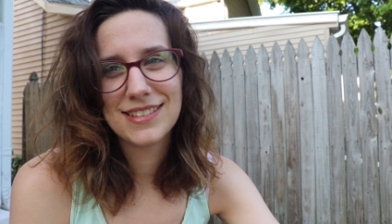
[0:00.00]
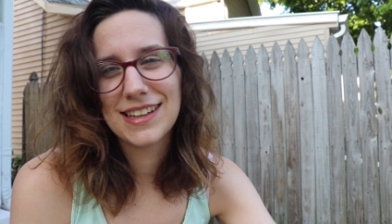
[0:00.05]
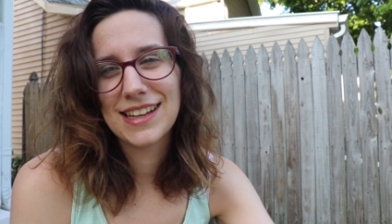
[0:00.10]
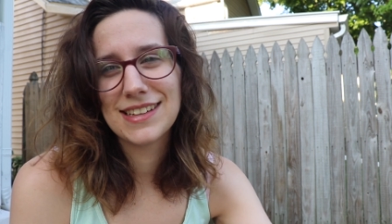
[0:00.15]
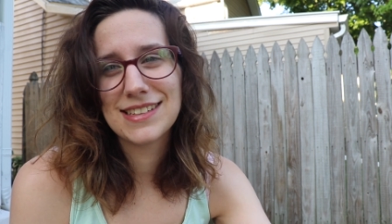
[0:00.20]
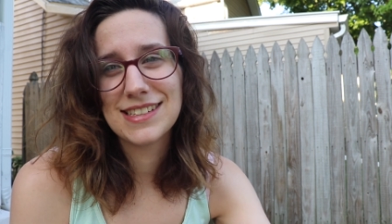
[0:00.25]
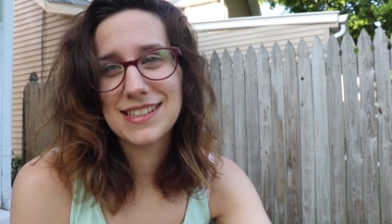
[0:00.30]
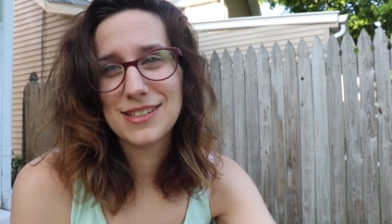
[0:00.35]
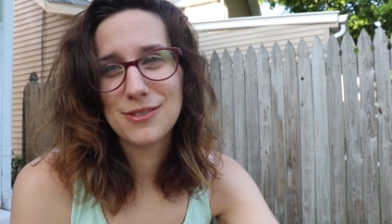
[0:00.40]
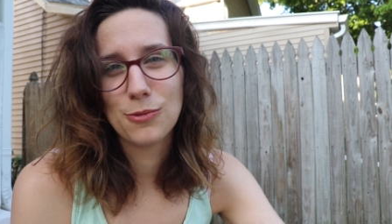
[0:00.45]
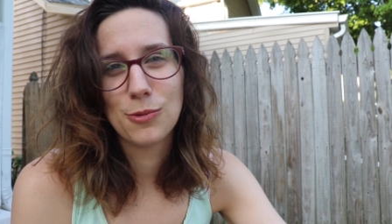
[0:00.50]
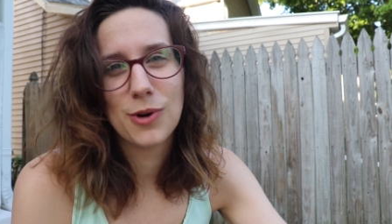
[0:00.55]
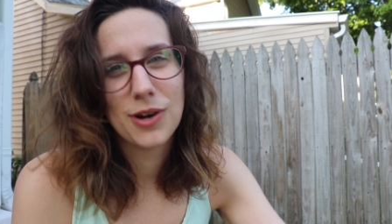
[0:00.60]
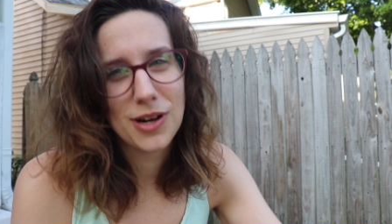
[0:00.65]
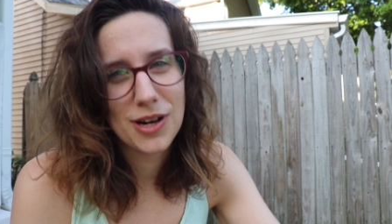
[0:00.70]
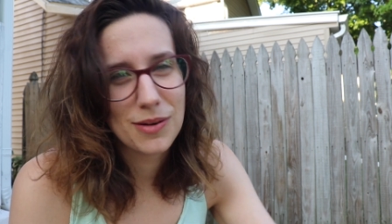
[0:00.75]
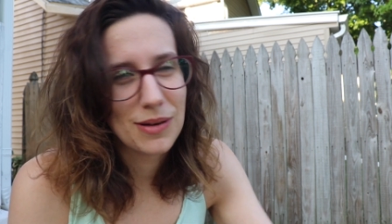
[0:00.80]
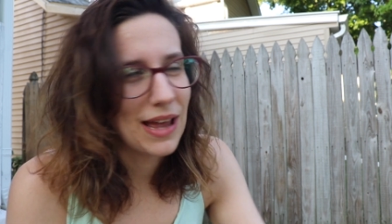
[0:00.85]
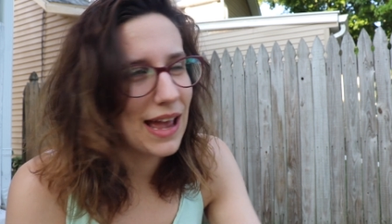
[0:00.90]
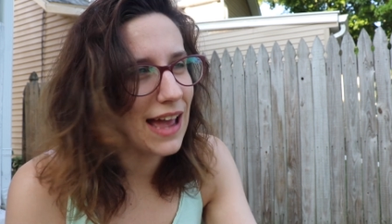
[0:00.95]
That didn't
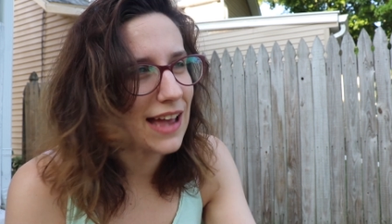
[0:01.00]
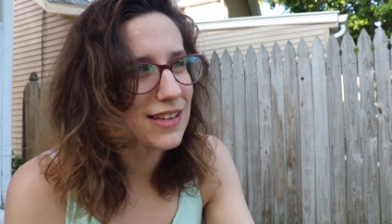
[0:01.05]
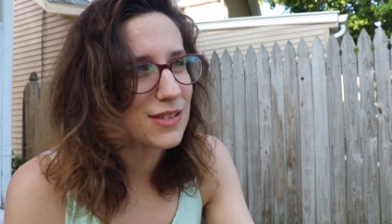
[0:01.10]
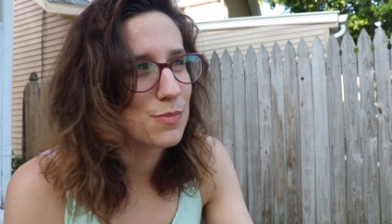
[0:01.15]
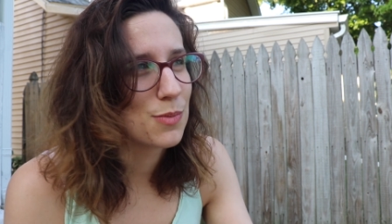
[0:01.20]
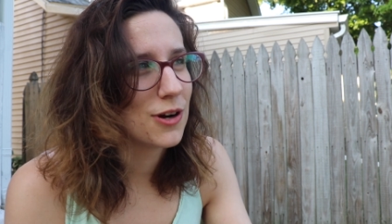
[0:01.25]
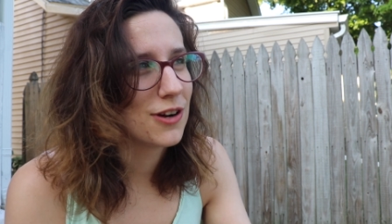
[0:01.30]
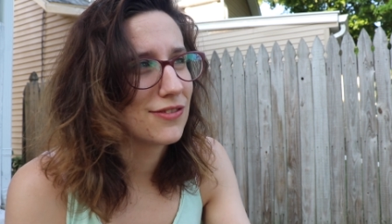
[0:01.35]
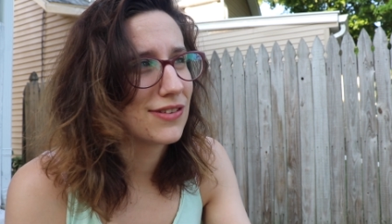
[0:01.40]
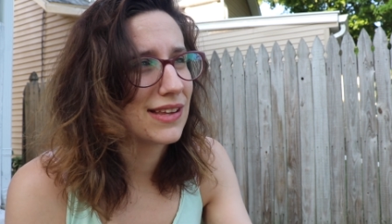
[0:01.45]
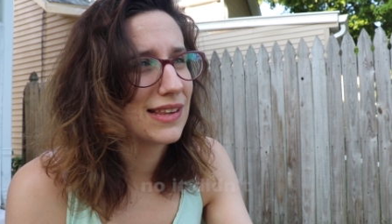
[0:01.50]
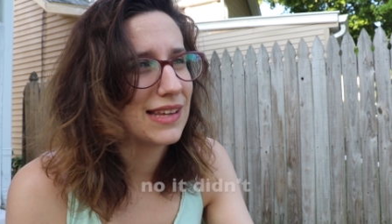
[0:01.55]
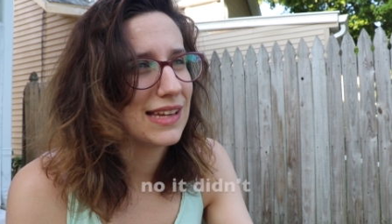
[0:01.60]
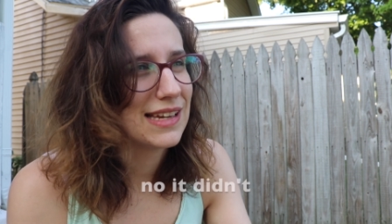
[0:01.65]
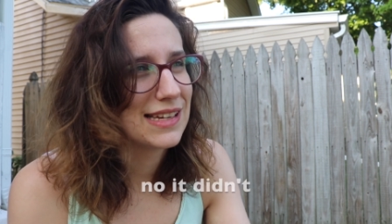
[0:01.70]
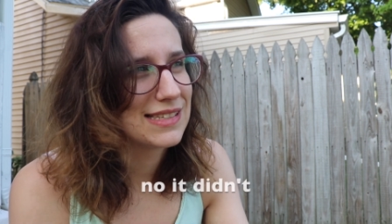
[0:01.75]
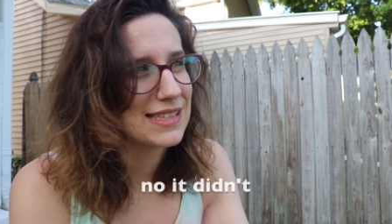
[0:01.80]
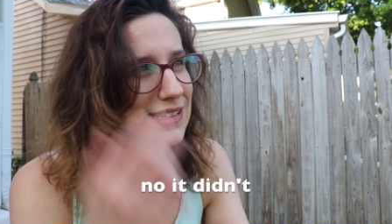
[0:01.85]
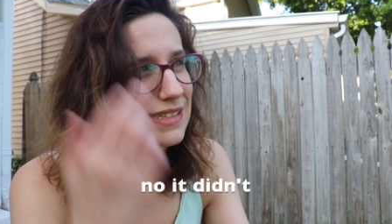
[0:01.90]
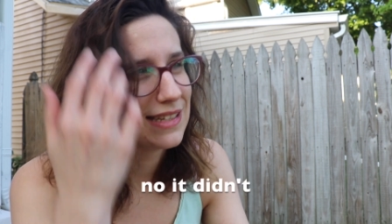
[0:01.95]
work as
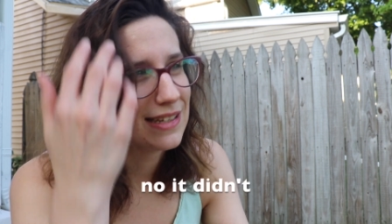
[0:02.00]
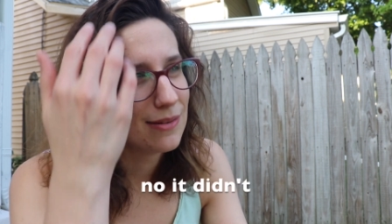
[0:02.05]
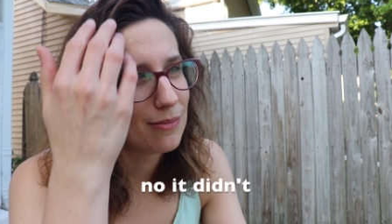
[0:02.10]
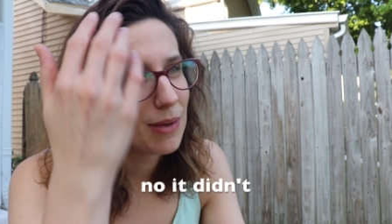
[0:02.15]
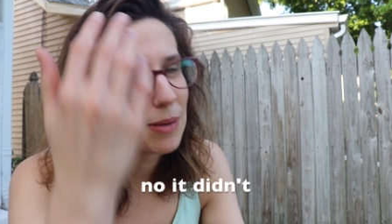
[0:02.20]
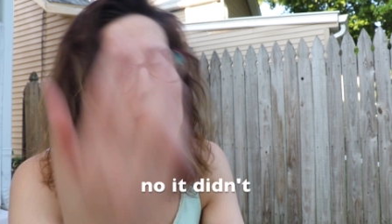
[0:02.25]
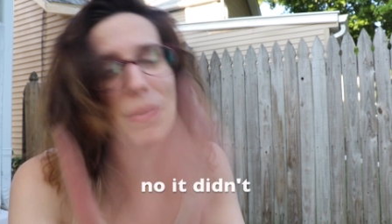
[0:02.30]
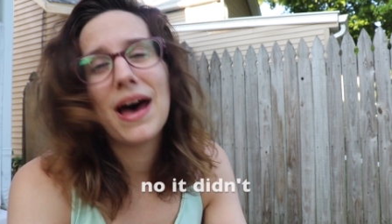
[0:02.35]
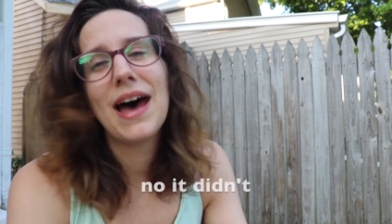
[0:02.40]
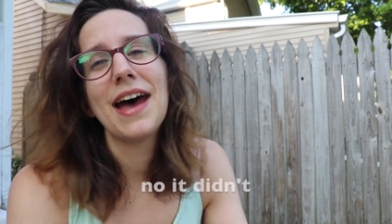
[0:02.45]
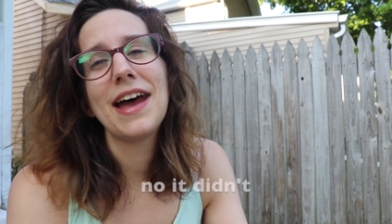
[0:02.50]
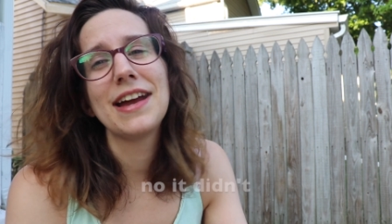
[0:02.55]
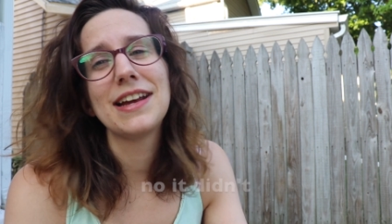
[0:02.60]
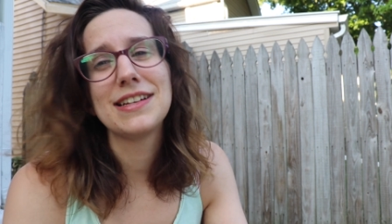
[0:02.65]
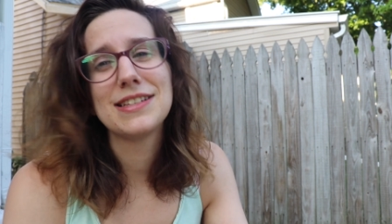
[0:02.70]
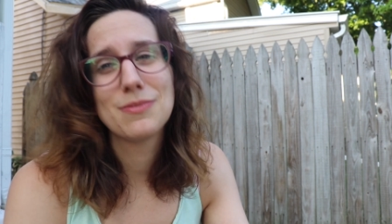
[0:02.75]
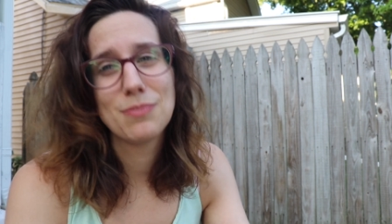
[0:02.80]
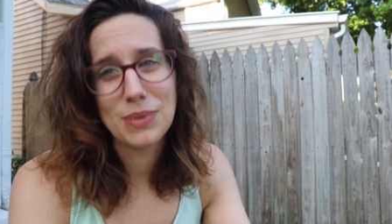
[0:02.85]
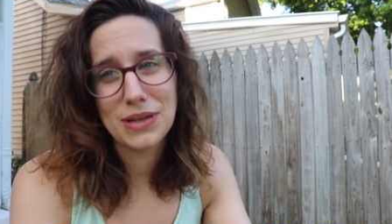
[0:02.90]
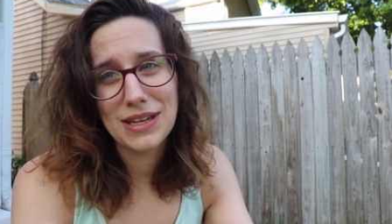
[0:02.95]
perfectly as it did in my
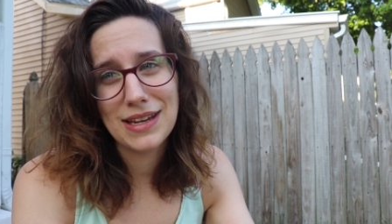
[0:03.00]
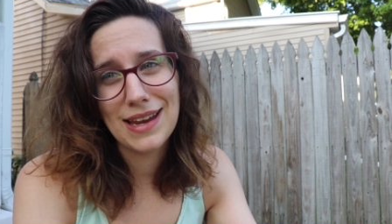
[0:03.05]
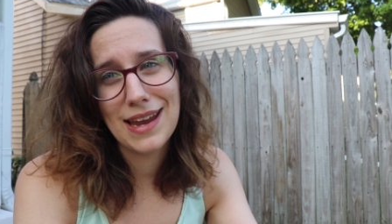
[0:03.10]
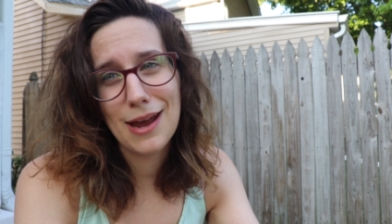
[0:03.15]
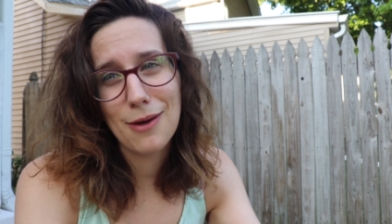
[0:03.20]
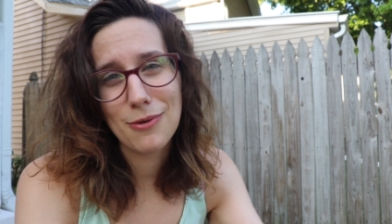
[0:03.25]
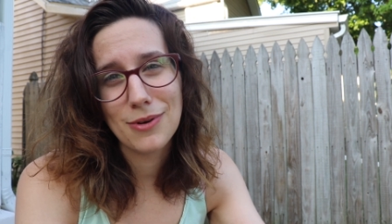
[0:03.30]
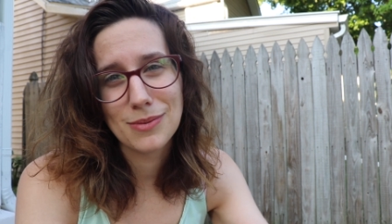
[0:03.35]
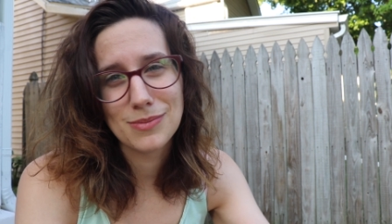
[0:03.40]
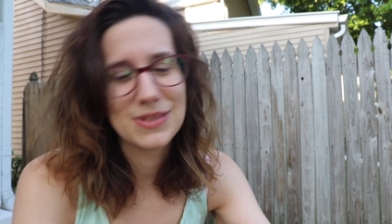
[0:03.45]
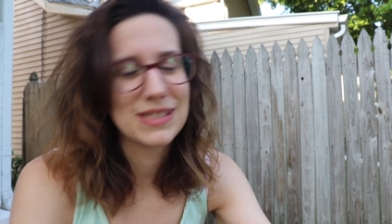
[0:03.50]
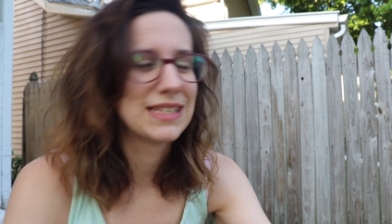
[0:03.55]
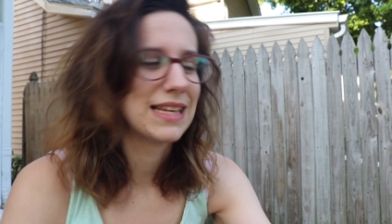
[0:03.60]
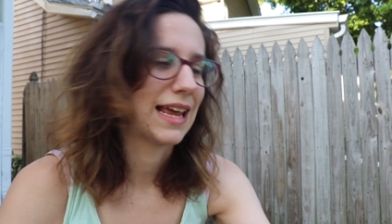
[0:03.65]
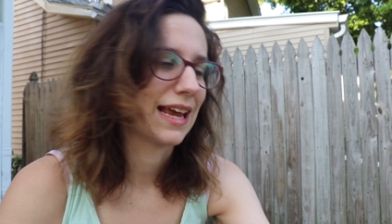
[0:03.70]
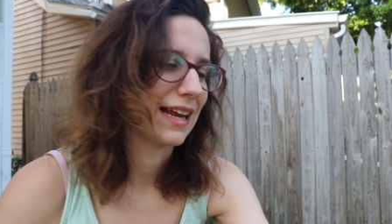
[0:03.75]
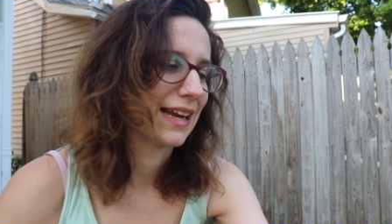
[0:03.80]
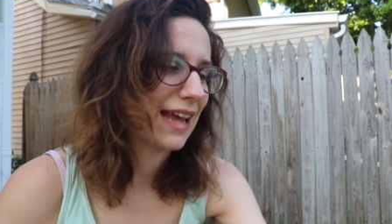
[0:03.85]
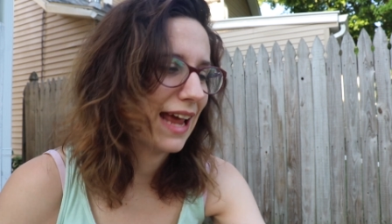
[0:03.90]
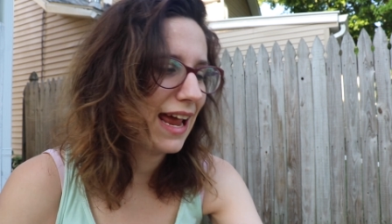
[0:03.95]
mind, but you get what I'm
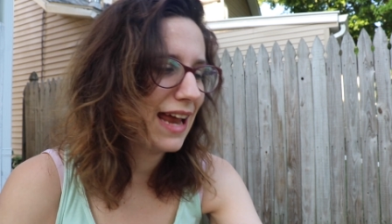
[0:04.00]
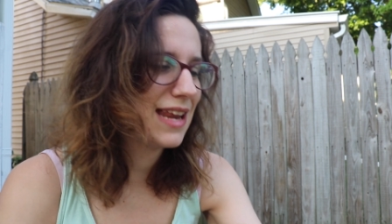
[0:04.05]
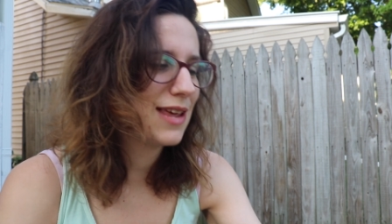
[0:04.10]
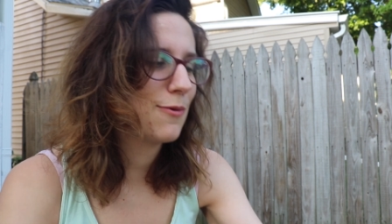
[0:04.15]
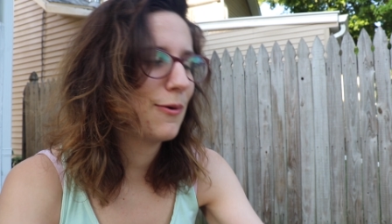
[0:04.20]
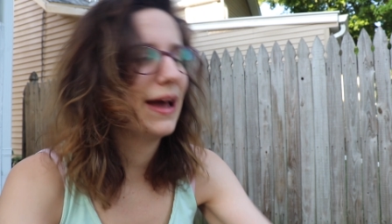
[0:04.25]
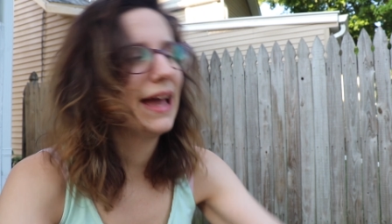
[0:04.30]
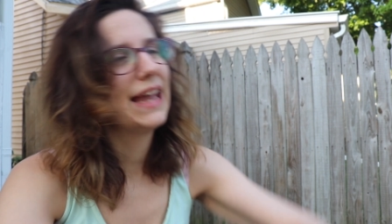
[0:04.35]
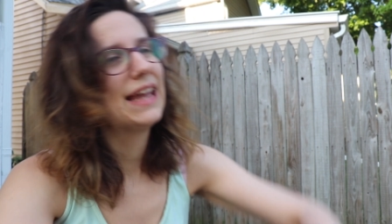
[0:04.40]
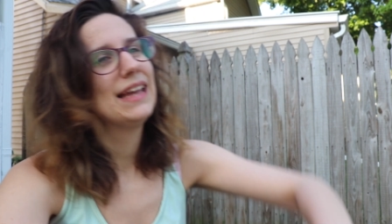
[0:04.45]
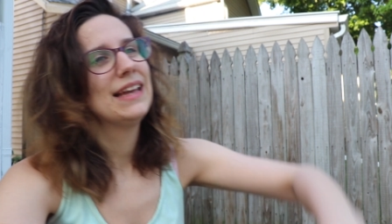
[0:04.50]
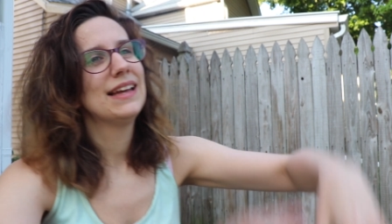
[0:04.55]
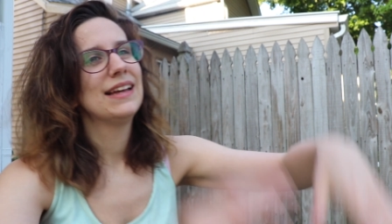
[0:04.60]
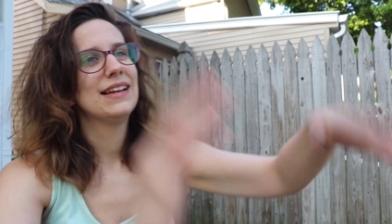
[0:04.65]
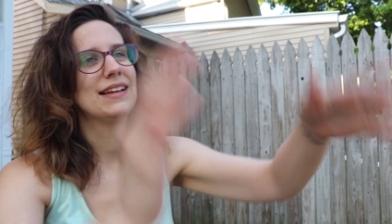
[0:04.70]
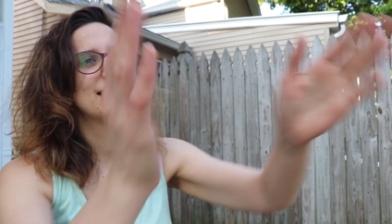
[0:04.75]
saying. Anyway,